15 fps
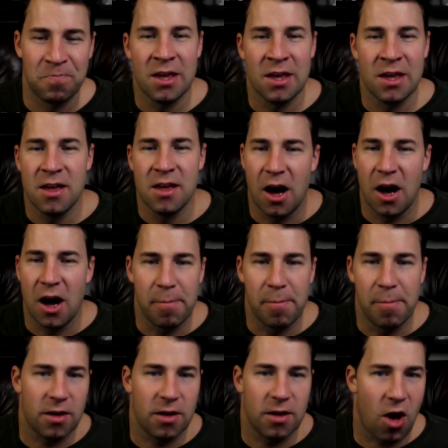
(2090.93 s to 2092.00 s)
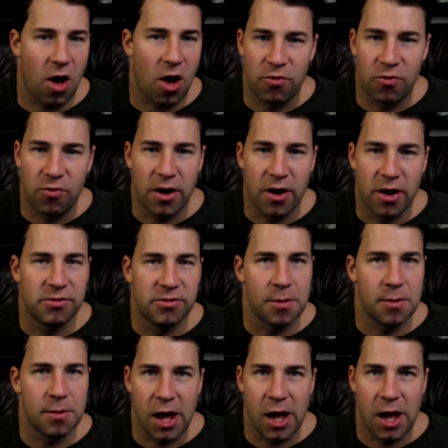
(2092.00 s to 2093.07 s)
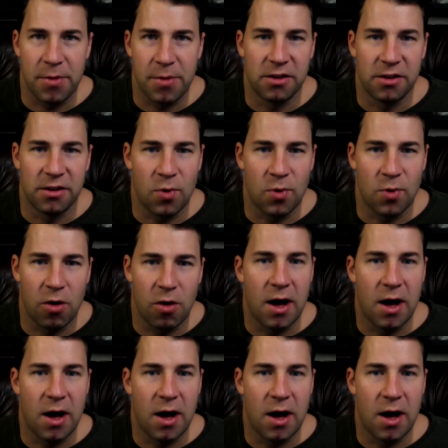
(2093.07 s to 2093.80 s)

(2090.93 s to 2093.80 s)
Um, but I love the off roader. I've double capped that as well.